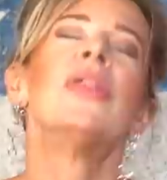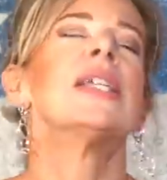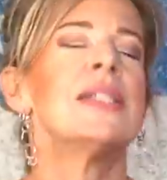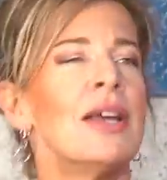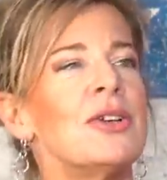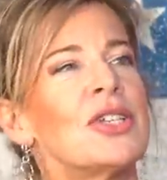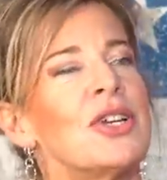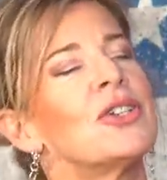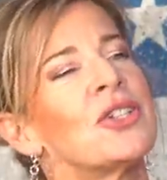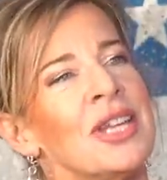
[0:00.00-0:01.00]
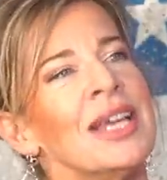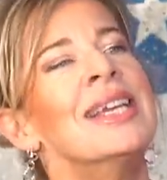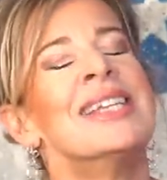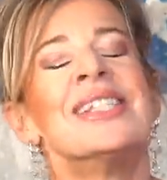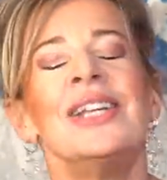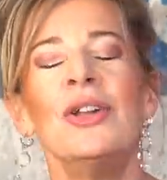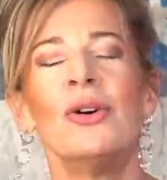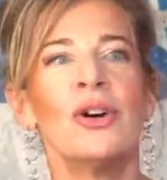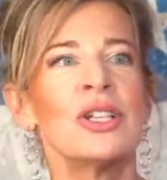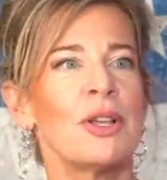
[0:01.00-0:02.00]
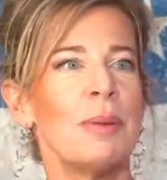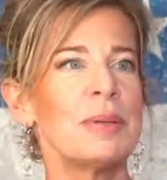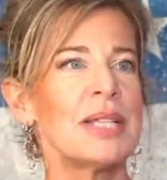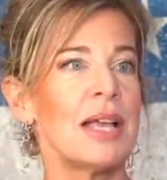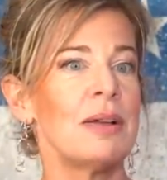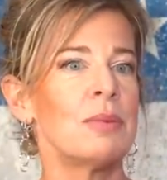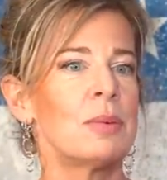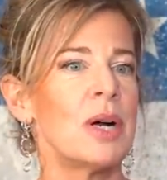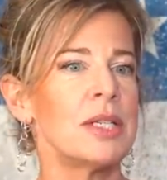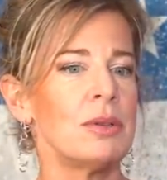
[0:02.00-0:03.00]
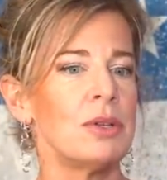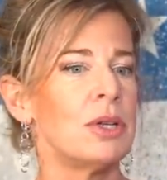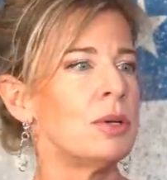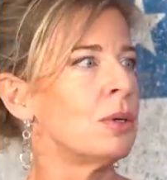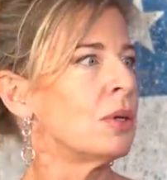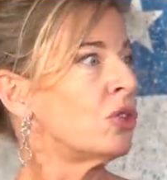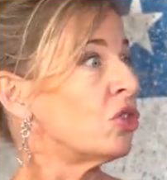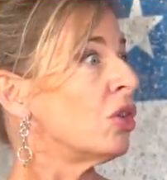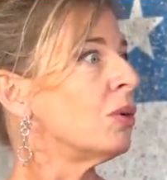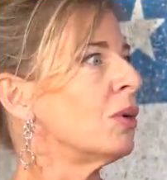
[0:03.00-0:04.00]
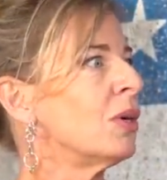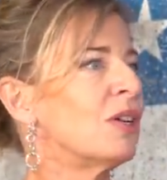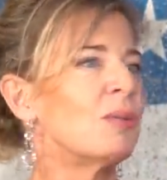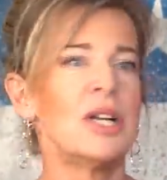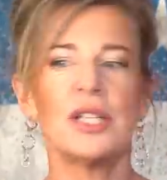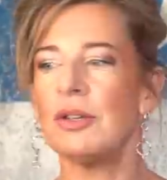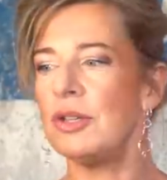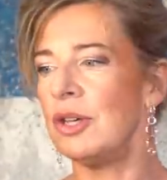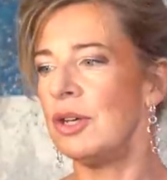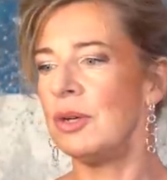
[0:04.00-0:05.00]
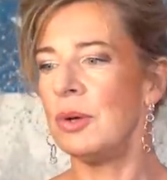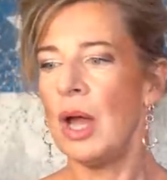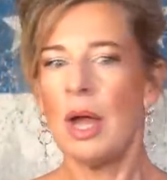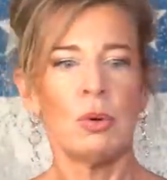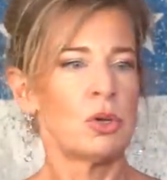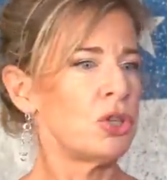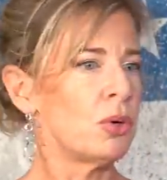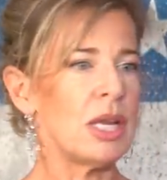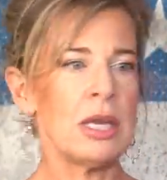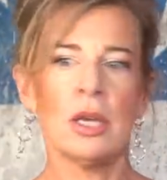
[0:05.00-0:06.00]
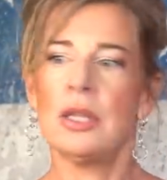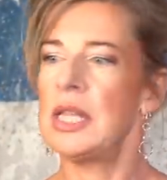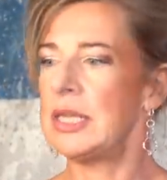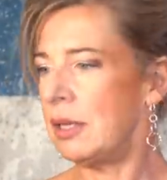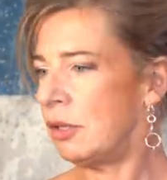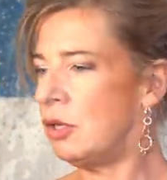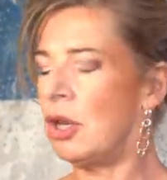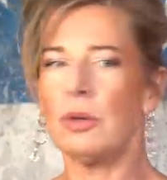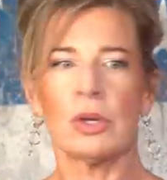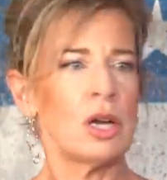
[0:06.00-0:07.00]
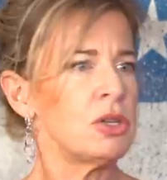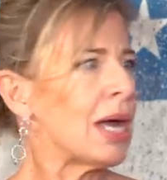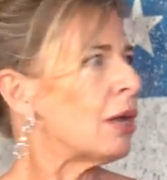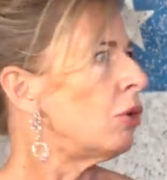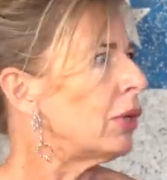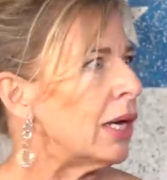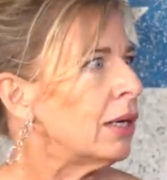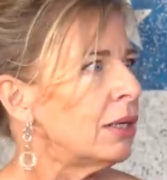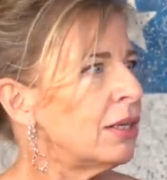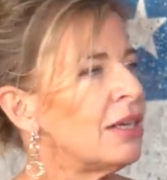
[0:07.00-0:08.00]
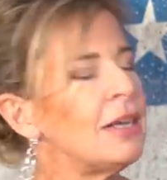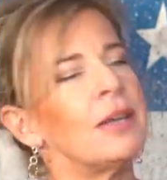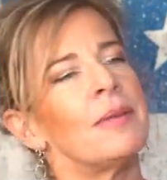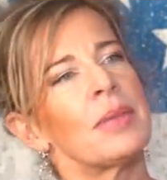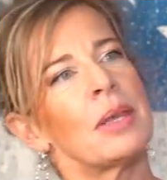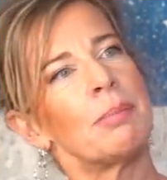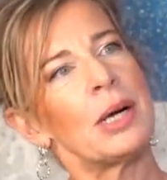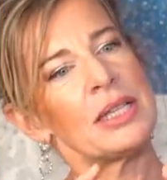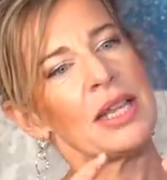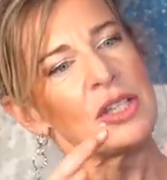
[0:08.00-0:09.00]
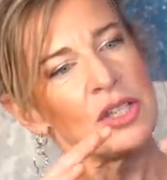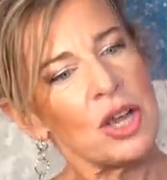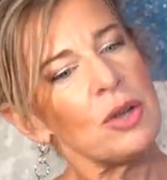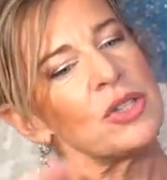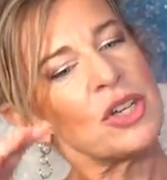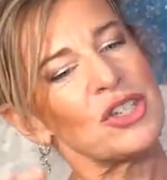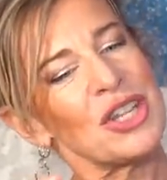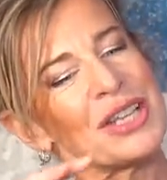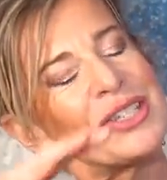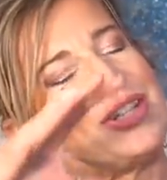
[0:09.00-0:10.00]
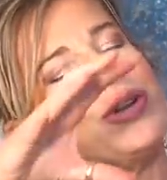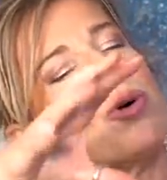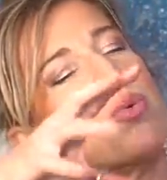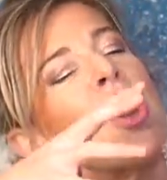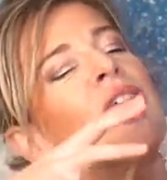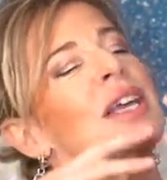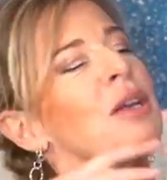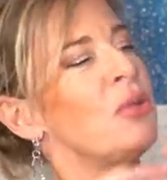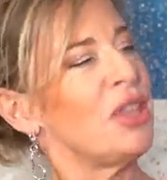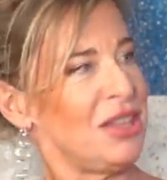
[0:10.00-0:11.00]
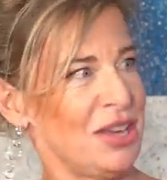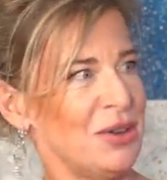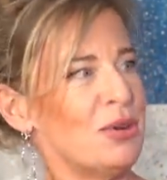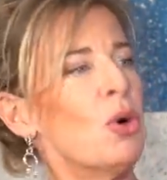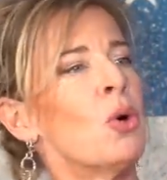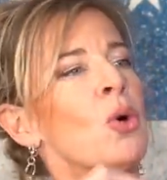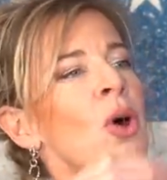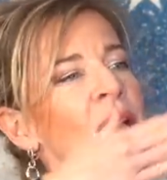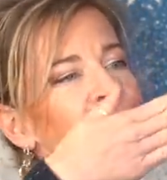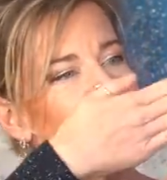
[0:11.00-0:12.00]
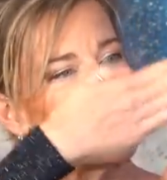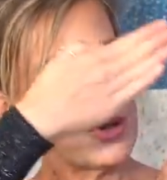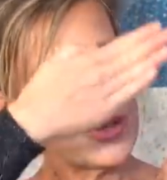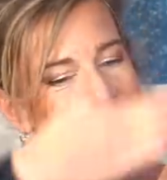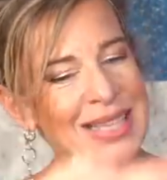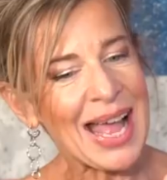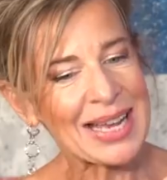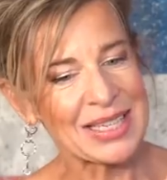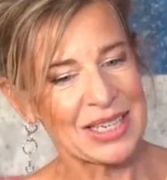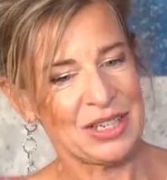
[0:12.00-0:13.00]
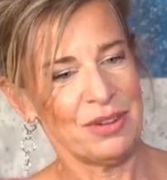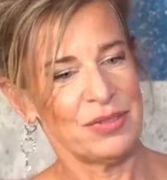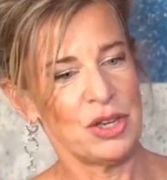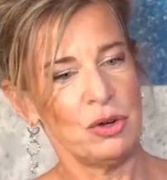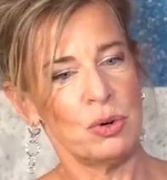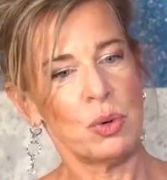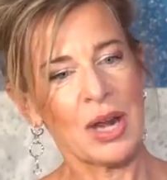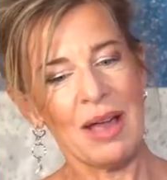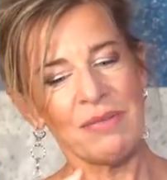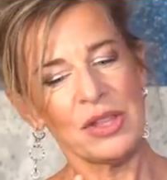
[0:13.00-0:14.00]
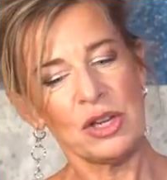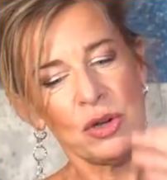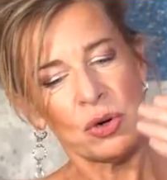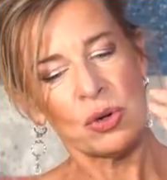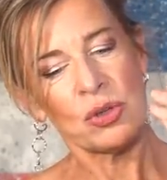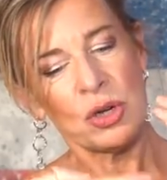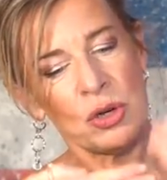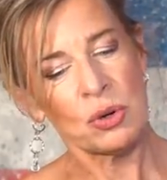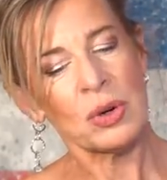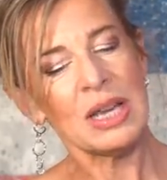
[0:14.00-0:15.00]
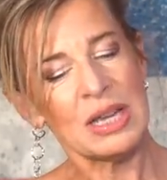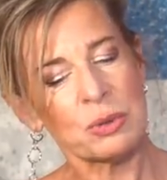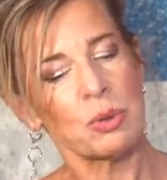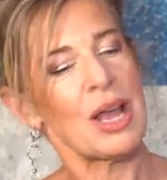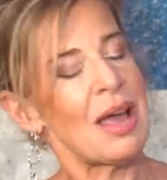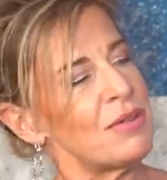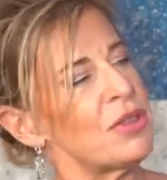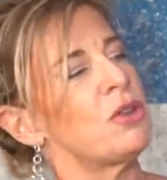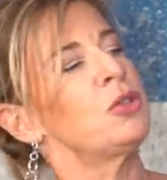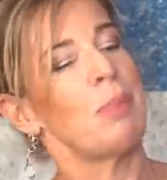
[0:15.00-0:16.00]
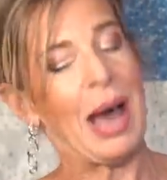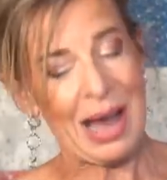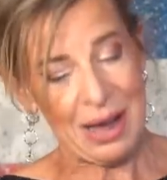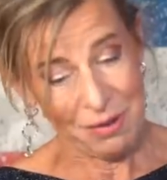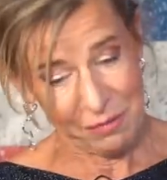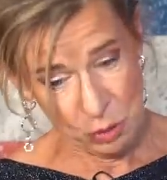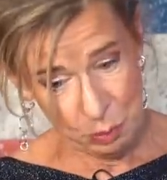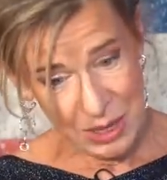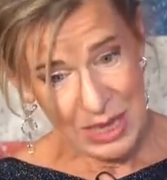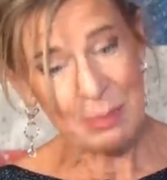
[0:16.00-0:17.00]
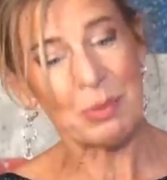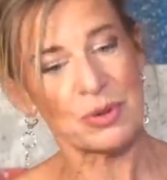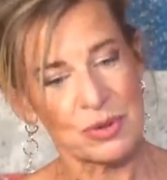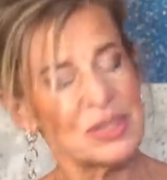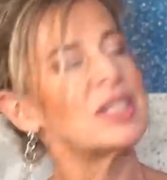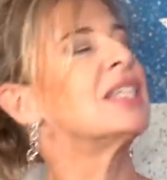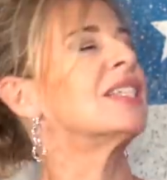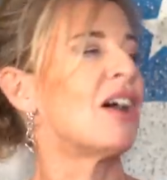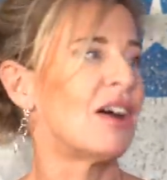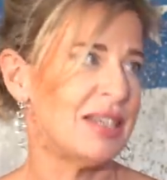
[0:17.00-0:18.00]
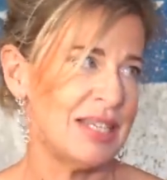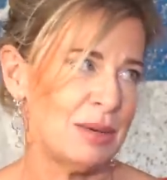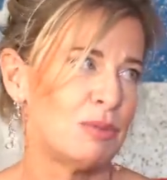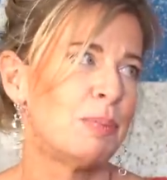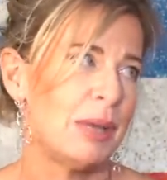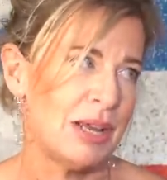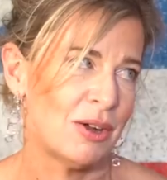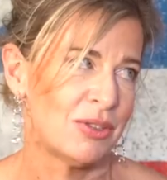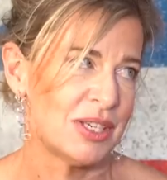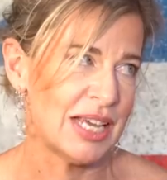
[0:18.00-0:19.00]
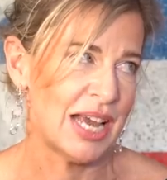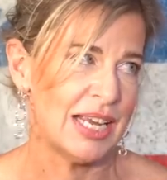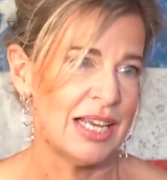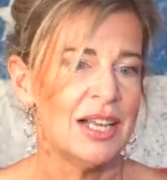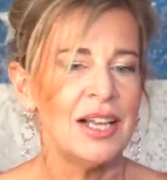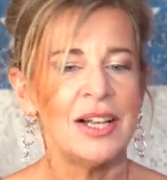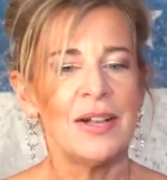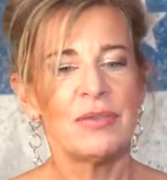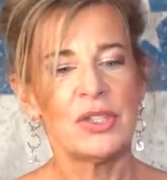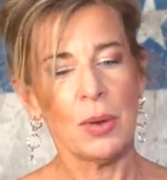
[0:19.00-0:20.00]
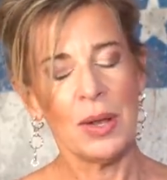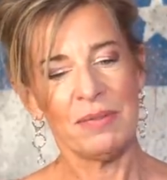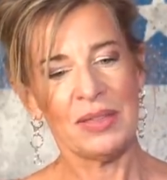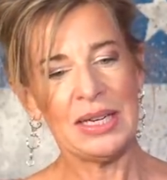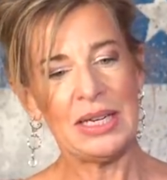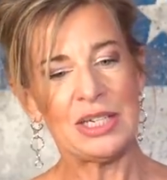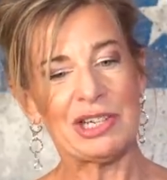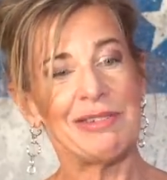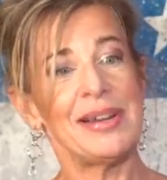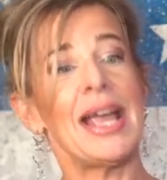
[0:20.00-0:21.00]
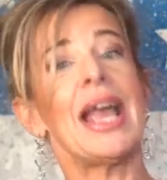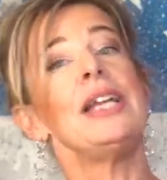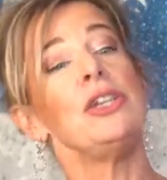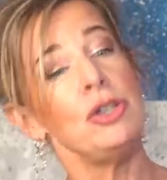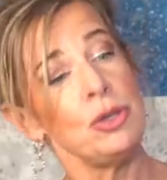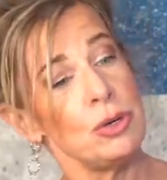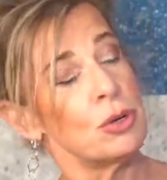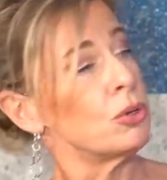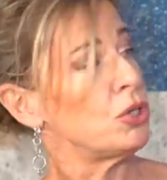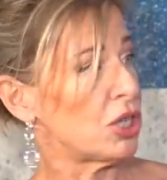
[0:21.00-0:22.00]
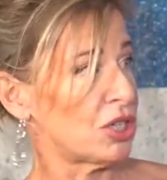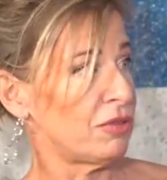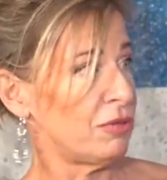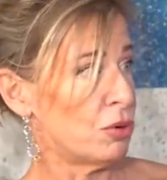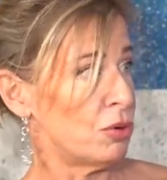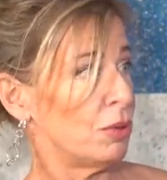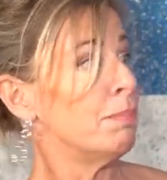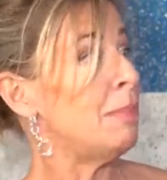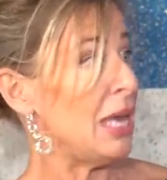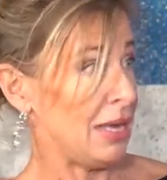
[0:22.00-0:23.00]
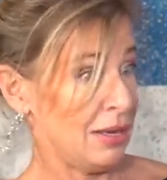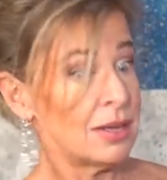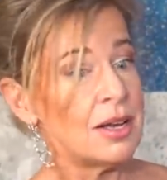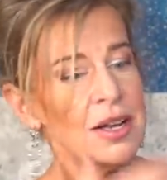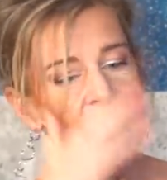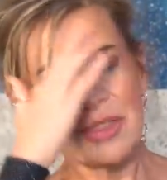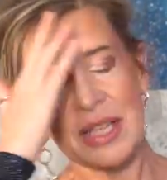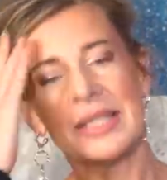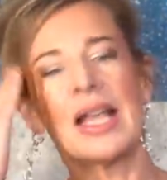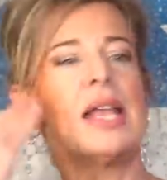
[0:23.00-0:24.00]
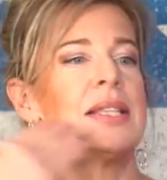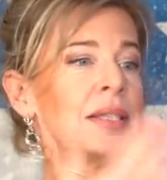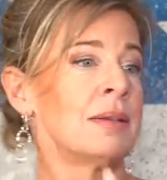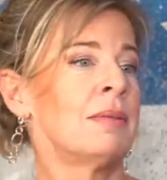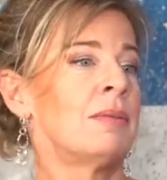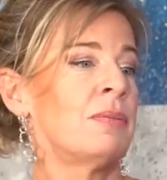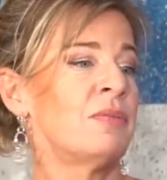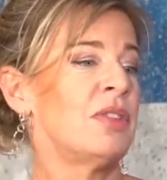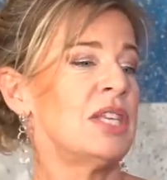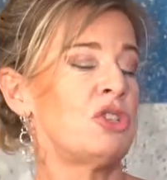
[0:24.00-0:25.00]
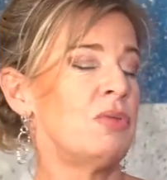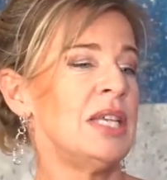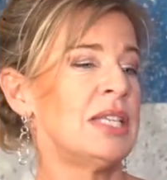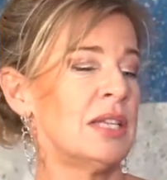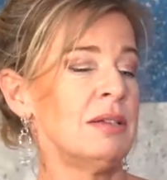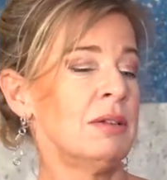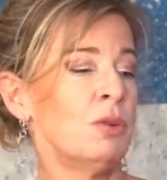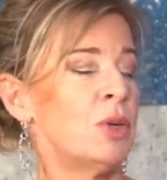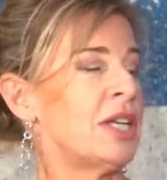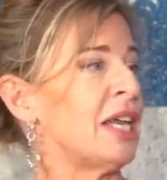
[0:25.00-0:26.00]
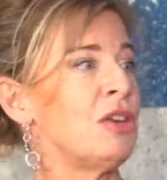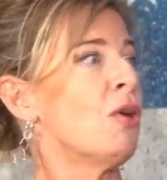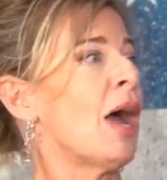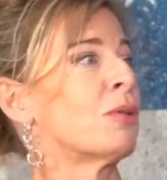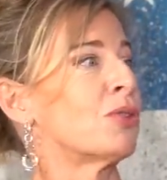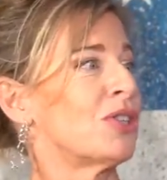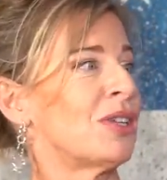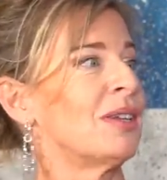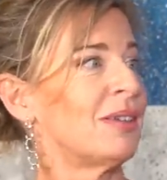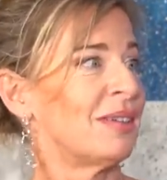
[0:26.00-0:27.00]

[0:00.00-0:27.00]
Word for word: there's no such thing as the law. So people say, well, why don't you sue? Why don't you? Well, surely there's a you know can't you get a lawyer? But there's no such thing as the law working with you, or there's no standard of the law. Whatever the law, the law is whatever those powerful people decide it will be on the day. So if they need to create a new law just for me that says, for this reason, we're taking your house.